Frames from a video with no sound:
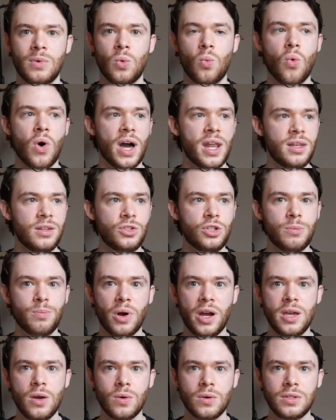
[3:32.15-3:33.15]
why didn't you
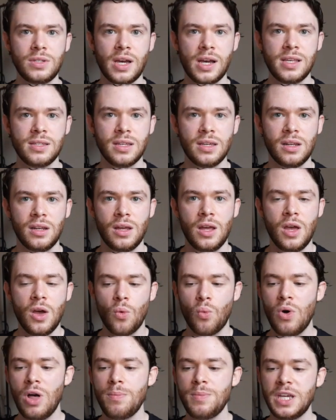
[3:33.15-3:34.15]
prioritize it
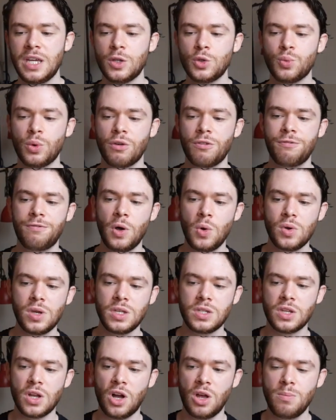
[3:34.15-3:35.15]
well because we were
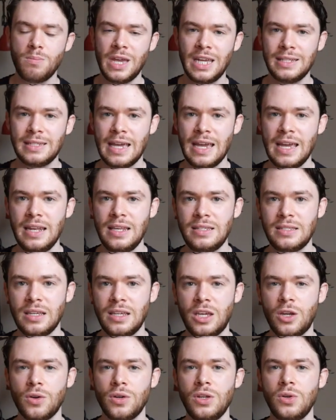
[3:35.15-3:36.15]
focused on maintaining
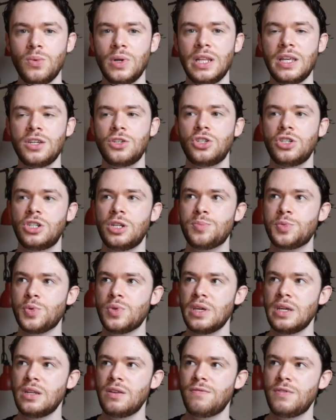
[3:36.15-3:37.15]
security relationships
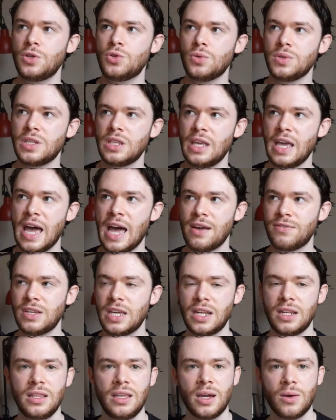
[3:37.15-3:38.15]
with individuals in the
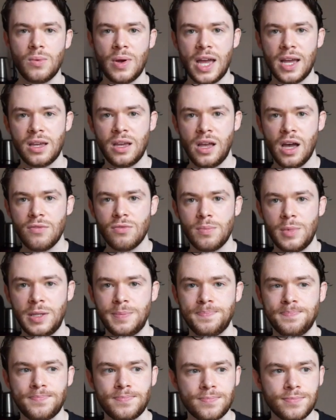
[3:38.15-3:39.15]
afghan and the iraq government
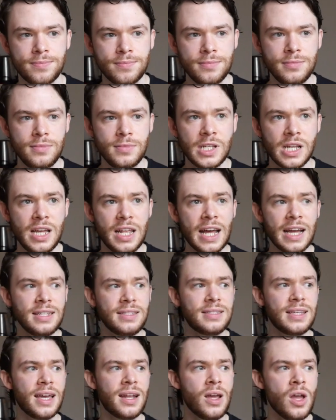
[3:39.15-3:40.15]
and I'd
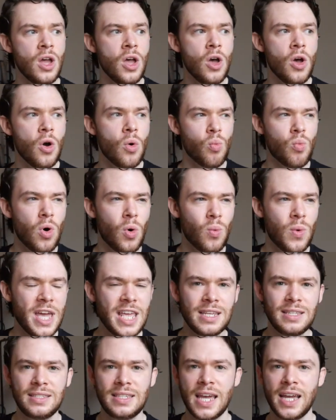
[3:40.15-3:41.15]
said, well,
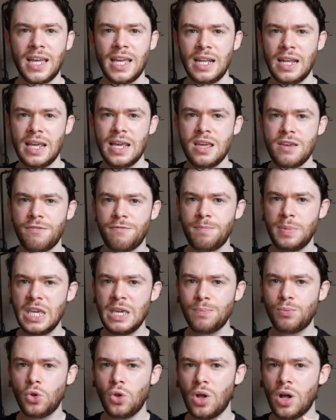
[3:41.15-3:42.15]
wait a second, if
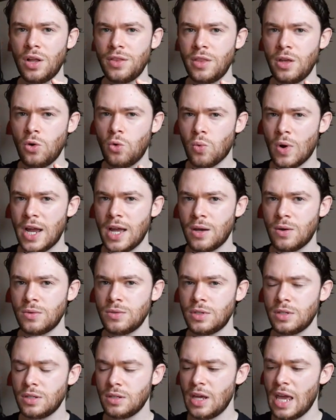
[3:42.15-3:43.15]
people on the
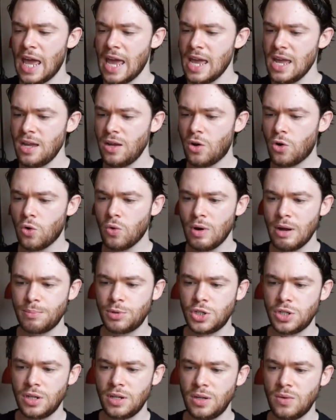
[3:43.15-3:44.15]
ground hate
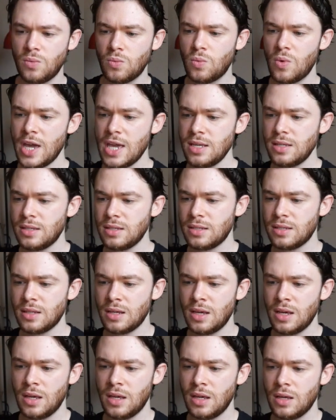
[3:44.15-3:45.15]
corruption and waste,
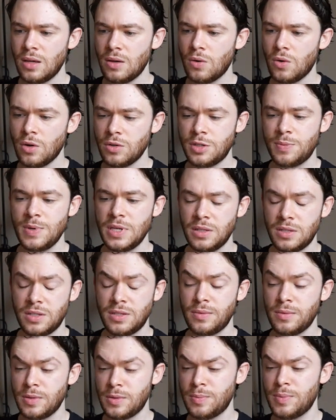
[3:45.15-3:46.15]
or spe-
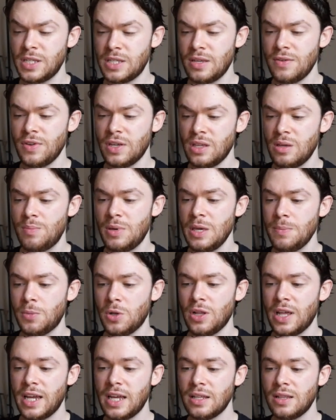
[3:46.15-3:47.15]
specifically
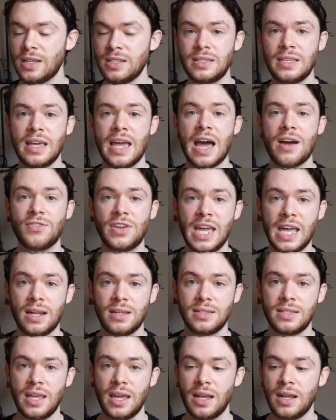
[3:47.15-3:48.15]
people like, let's say
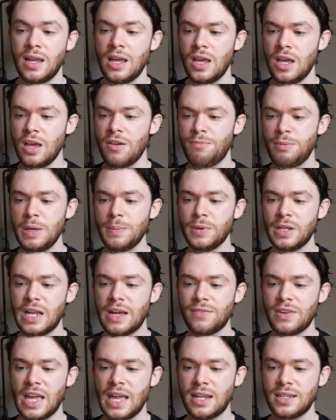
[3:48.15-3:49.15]
Afghanistan, if people in
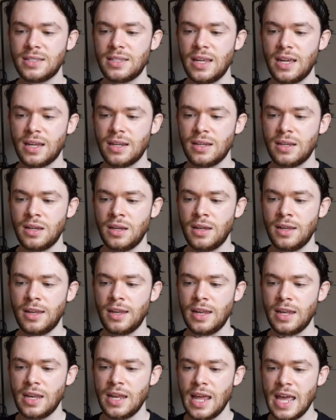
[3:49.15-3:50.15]
Afghanistan
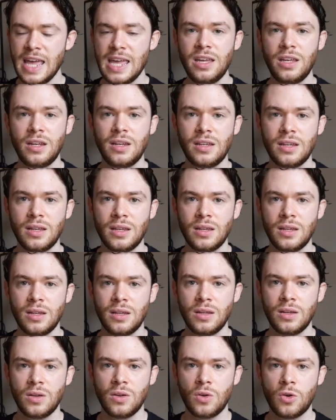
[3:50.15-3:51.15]
hate
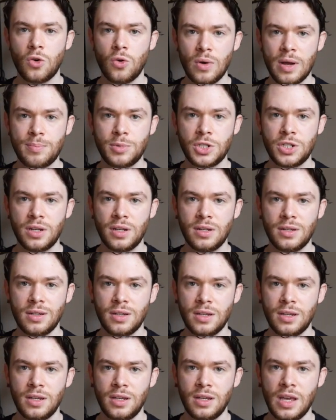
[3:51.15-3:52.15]
corruption
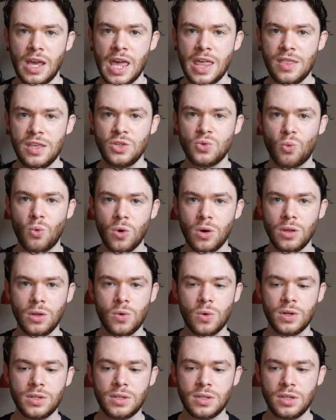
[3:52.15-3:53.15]
and these
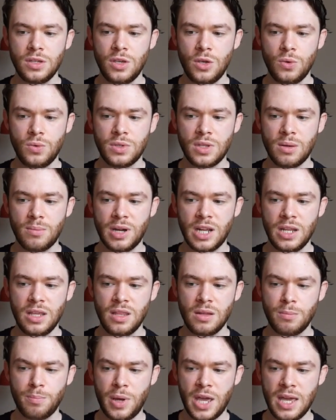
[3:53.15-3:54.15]
warlords use the money
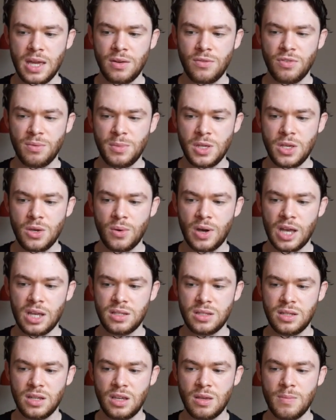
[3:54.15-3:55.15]
they're paid from the
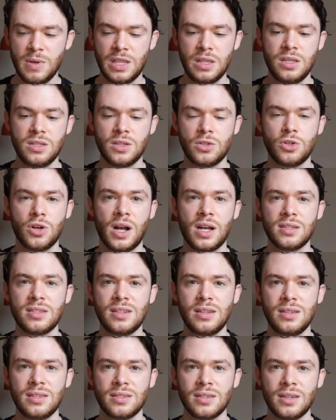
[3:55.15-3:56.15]
US to commit these
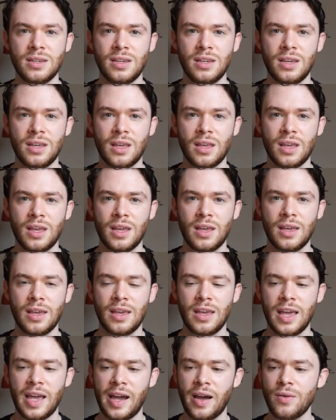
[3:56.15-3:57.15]
atrocities,
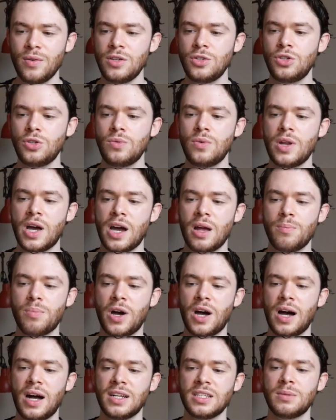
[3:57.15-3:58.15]
how did you not
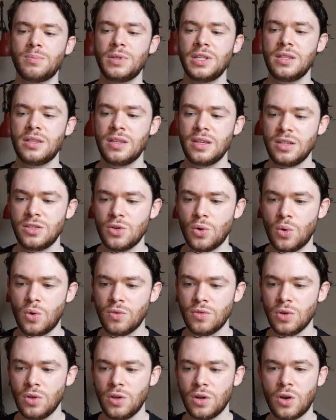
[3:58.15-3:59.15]
possibly think to
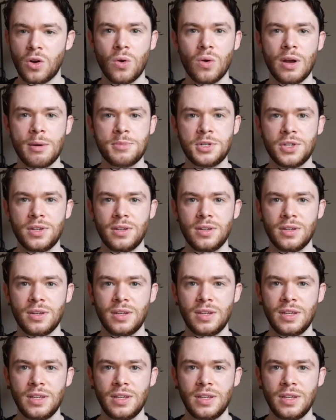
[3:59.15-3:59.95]
overlook corruption